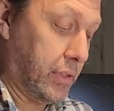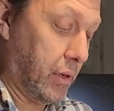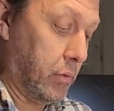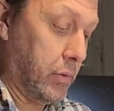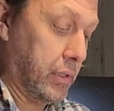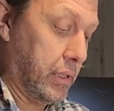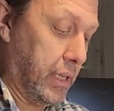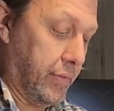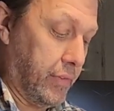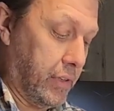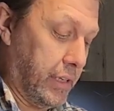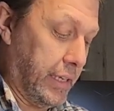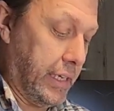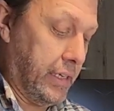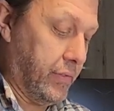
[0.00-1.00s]
don't give
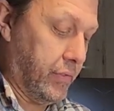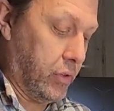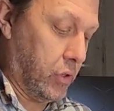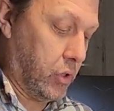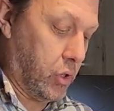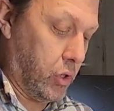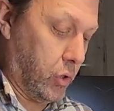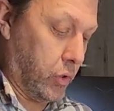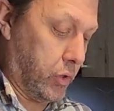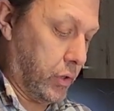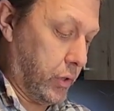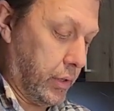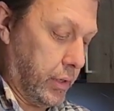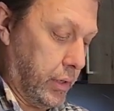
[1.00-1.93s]
an even cook,